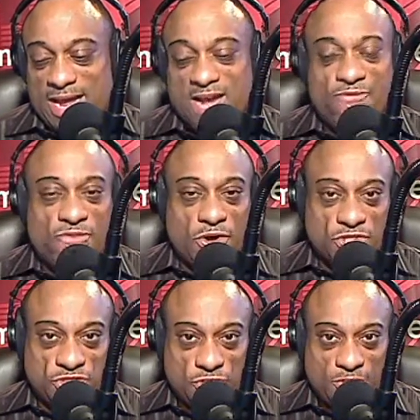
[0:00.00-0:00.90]
and fall
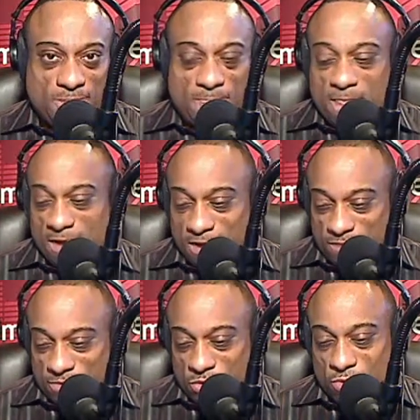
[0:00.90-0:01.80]
short
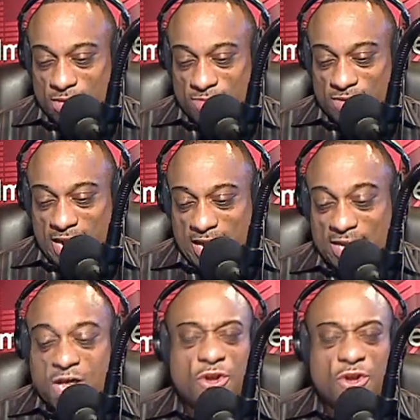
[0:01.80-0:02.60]
of the glory of God.